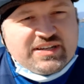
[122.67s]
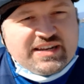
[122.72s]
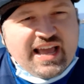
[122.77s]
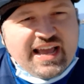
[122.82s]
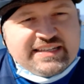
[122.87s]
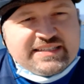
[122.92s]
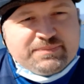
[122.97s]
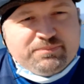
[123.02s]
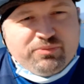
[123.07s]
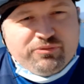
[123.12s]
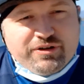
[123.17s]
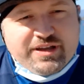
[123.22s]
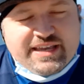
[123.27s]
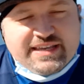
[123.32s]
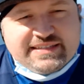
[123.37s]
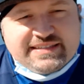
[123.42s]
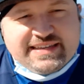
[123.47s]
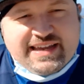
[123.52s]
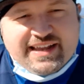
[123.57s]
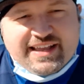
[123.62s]
nice
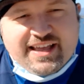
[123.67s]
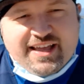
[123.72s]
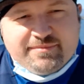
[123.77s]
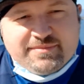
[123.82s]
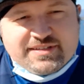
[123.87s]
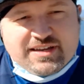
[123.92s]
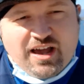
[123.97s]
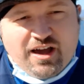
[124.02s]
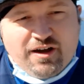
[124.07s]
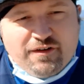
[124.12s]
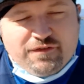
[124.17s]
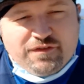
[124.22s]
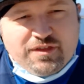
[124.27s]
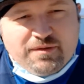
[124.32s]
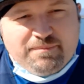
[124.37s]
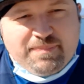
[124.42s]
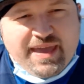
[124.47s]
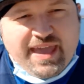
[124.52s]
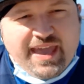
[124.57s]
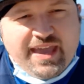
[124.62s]
breeze that comes off the
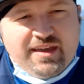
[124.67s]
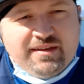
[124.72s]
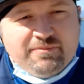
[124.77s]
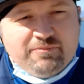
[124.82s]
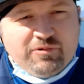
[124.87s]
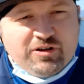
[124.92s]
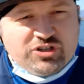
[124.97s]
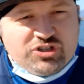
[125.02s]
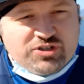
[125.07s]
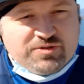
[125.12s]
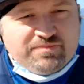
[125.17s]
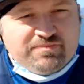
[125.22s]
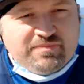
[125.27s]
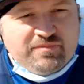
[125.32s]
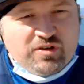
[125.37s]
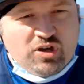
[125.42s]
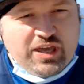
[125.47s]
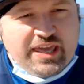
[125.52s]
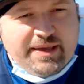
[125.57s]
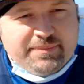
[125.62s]
bay, which
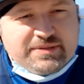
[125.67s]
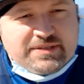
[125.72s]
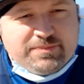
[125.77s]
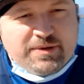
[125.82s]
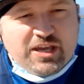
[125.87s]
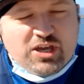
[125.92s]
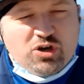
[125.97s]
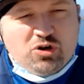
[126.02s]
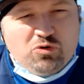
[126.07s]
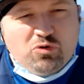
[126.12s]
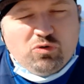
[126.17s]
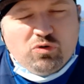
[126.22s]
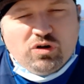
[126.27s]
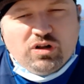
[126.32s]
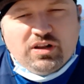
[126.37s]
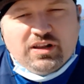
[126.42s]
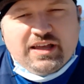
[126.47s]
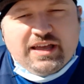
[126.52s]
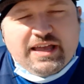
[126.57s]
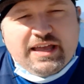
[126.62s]
keeps me
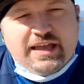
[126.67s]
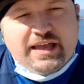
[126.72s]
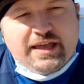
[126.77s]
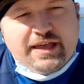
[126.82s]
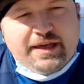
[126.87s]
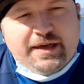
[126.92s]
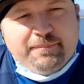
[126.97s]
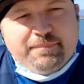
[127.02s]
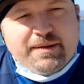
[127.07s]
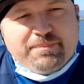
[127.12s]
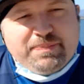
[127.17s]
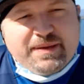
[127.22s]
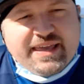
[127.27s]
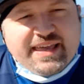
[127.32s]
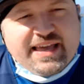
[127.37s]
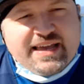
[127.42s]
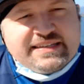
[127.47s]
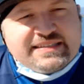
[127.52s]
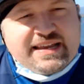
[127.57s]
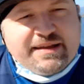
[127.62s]
cool, but
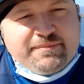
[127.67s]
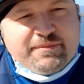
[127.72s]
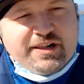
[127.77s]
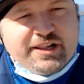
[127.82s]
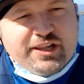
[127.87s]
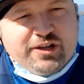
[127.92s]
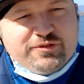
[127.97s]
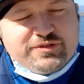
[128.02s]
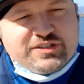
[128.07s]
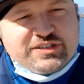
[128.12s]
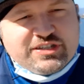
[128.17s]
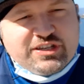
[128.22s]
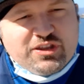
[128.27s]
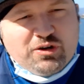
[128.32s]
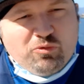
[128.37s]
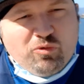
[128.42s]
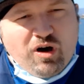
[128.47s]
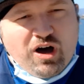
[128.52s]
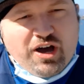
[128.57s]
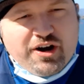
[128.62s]
because I'm close to the
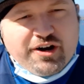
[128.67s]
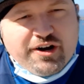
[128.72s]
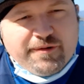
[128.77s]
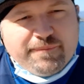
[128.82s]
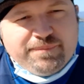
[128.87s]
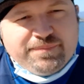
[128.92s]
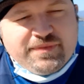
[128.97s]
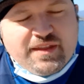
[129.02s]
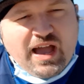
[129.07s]
water.